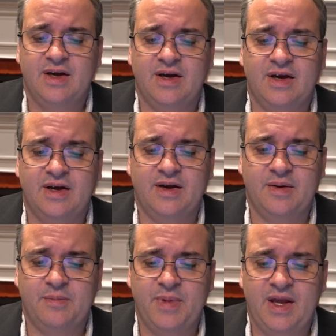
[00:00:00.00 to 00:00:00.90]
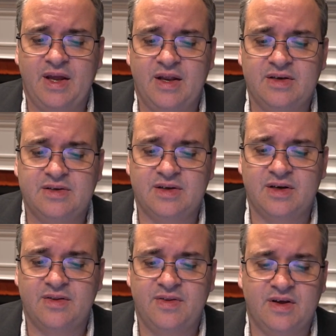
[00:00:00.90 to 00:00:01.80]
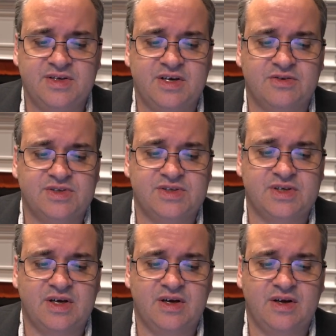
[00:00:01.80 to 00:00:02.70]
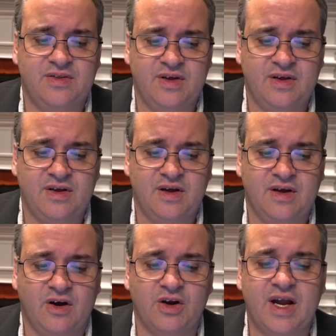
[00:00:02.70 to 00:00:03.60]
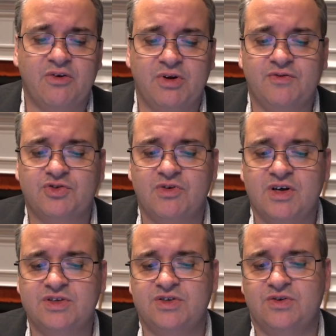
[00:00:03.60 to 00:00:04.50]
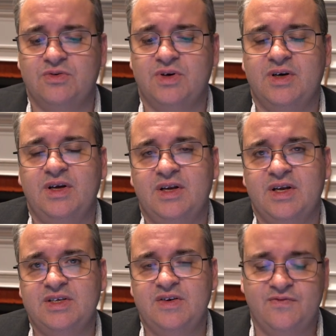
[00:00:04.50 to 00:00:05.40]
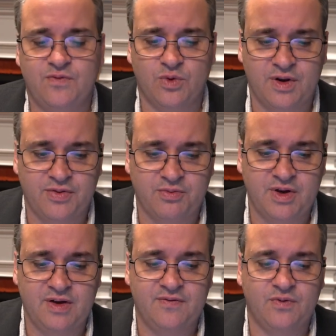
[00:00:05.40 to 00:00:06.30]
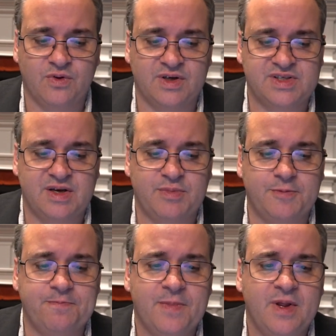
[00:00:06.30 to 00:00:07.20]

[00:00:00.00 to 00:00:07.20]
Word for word: um, and uh, the Ontario Society, uh, the uh, Art Gallery of Toronto uh, in 1943, for example.